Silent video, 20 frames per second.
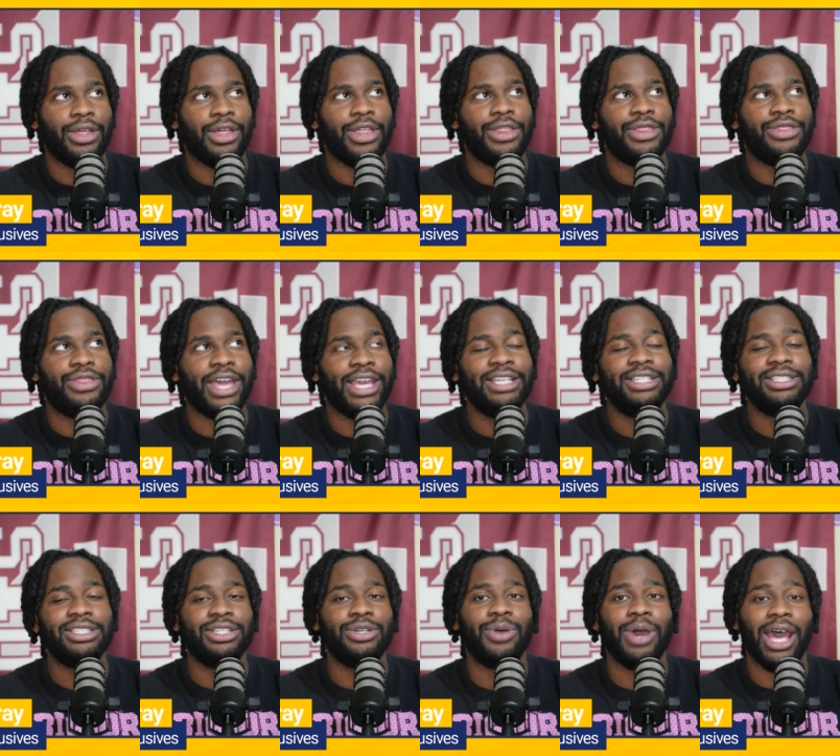
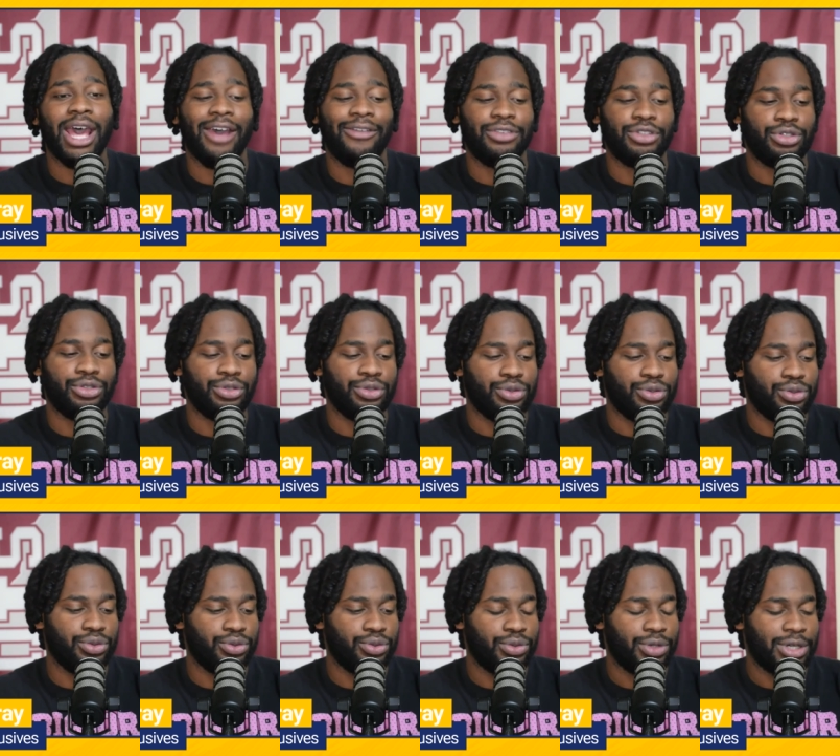
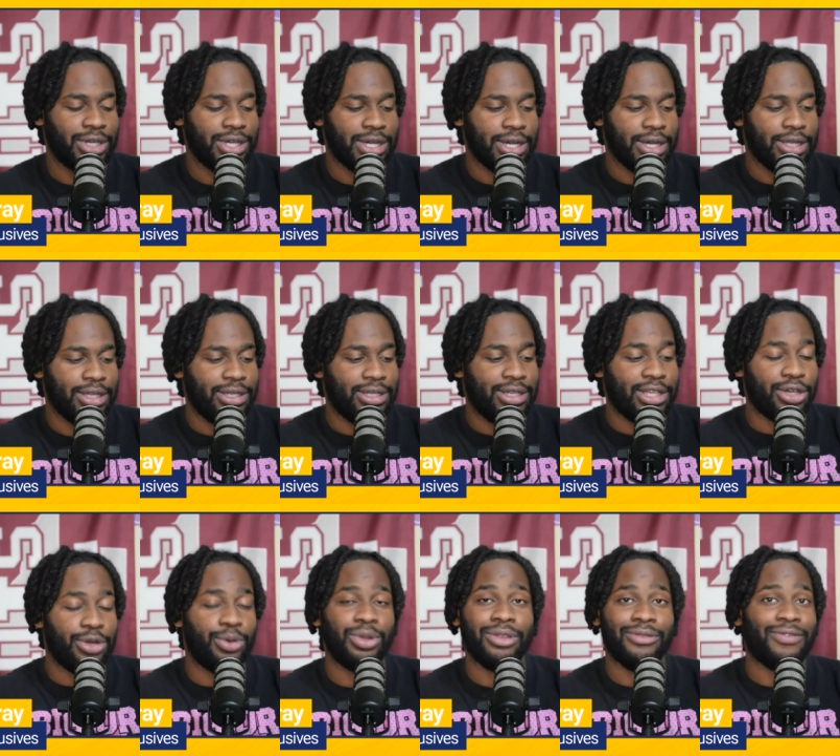
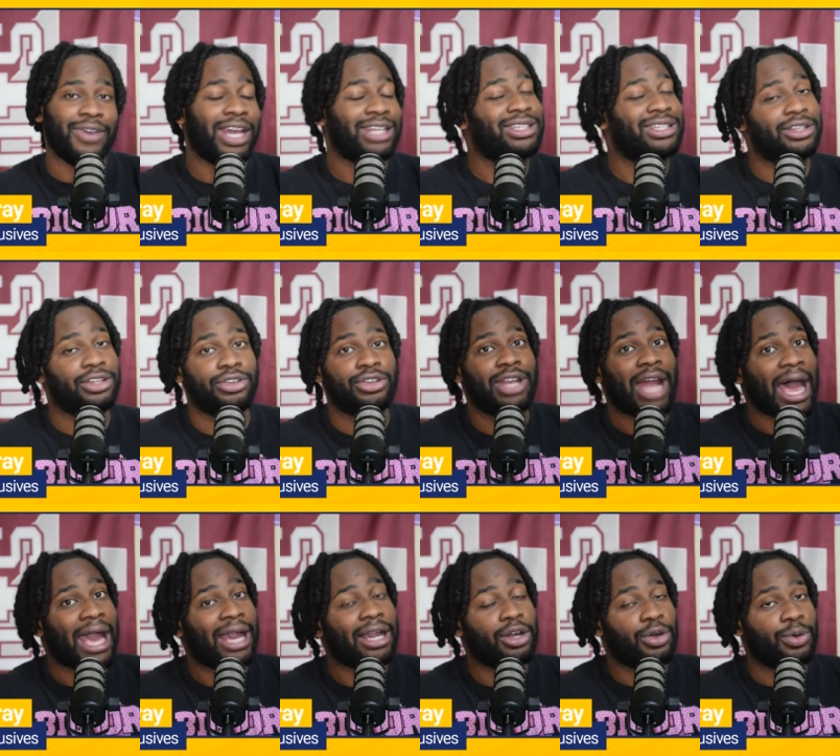deal with the fact that they're
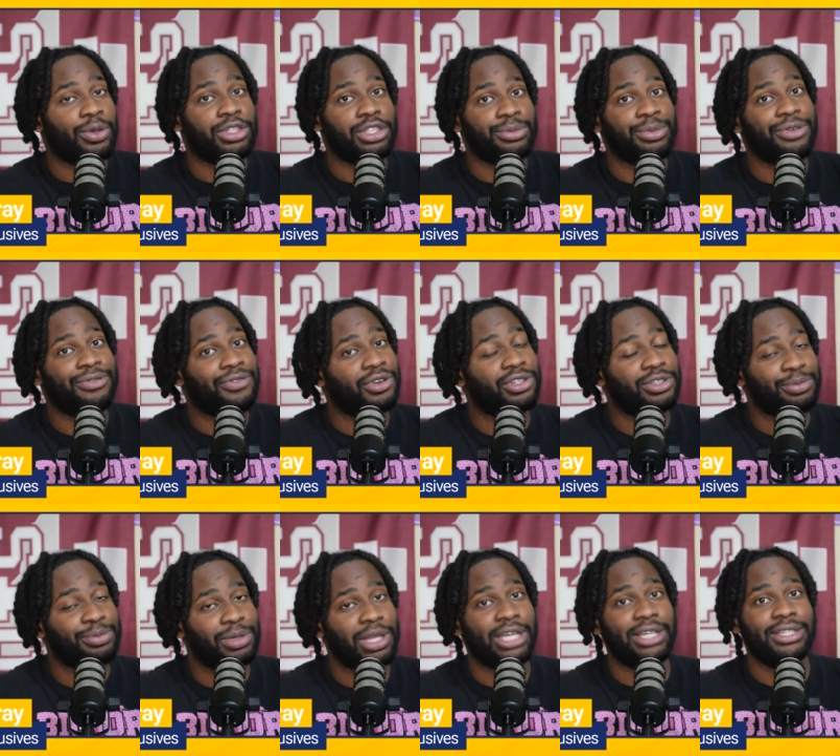not going to be
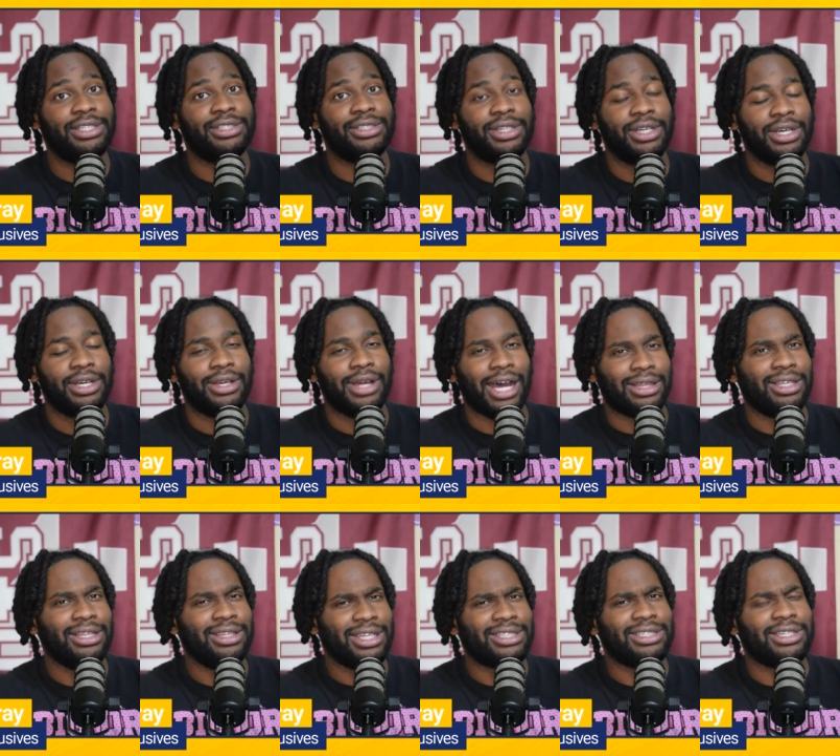first place. I
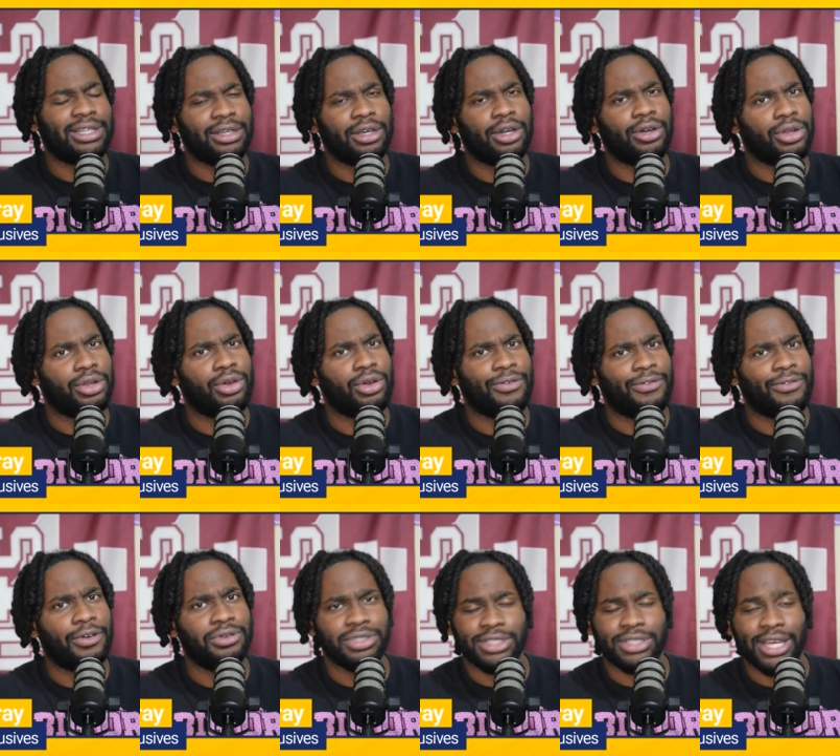think that's going to go to
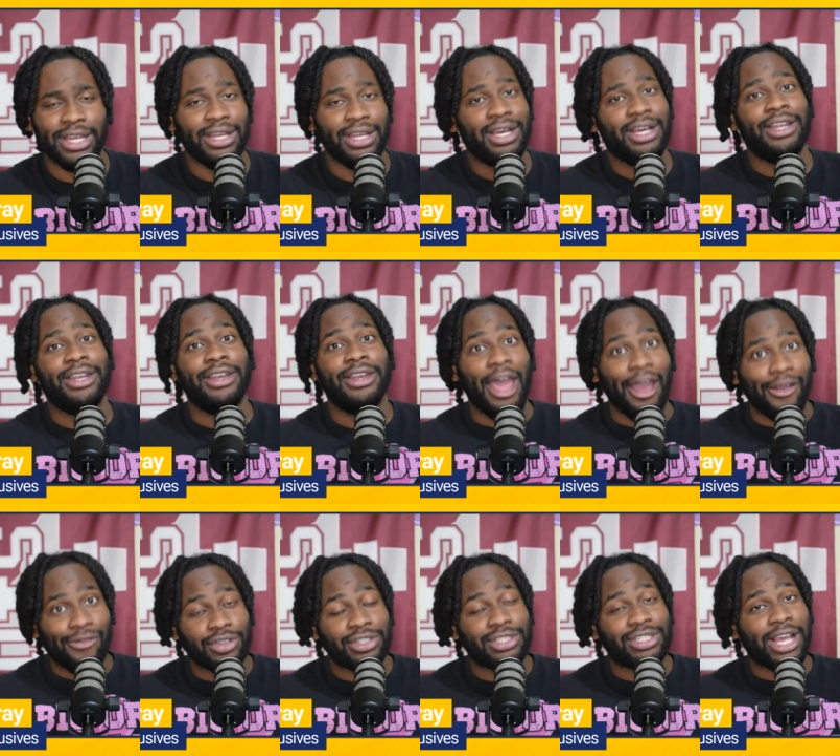Norfolk State.
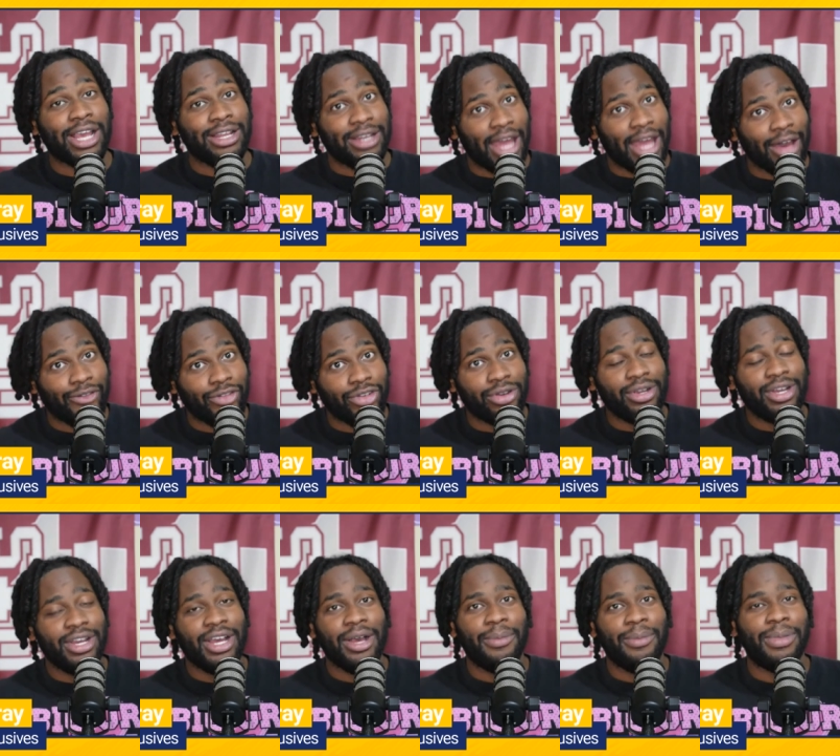Never say never,
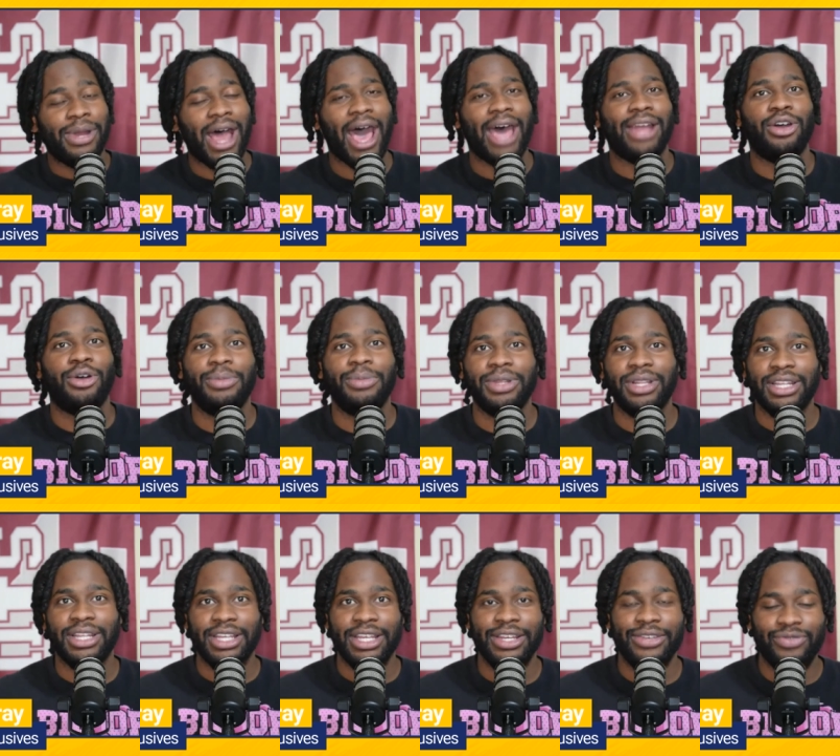but I don't
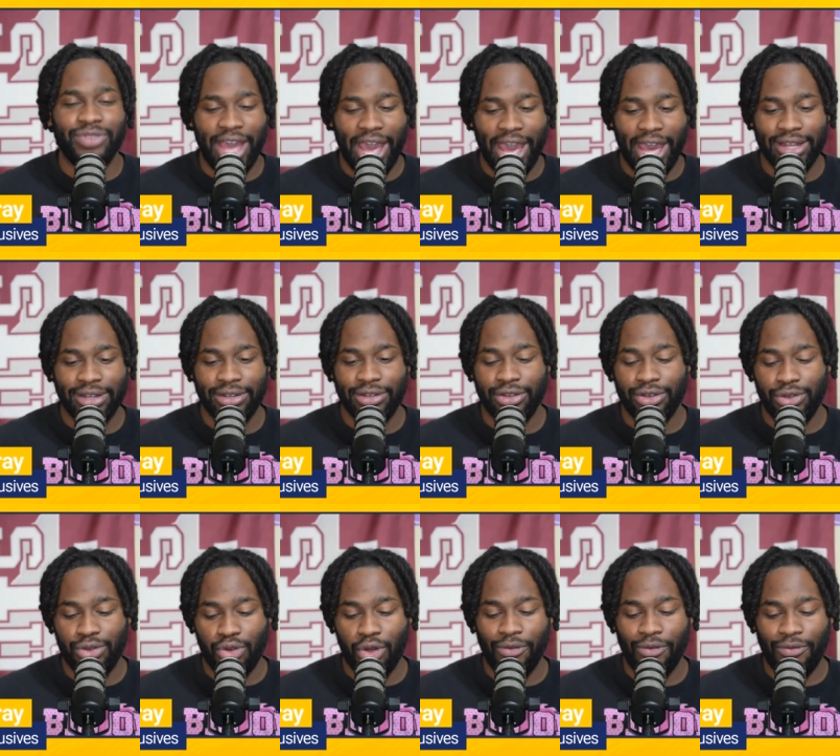believe that
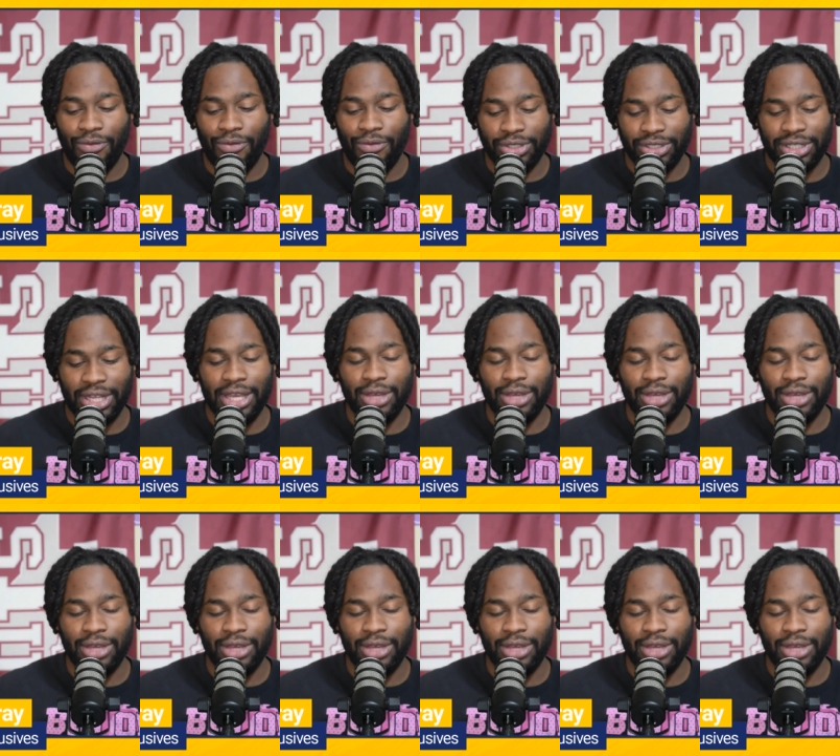Norfolk State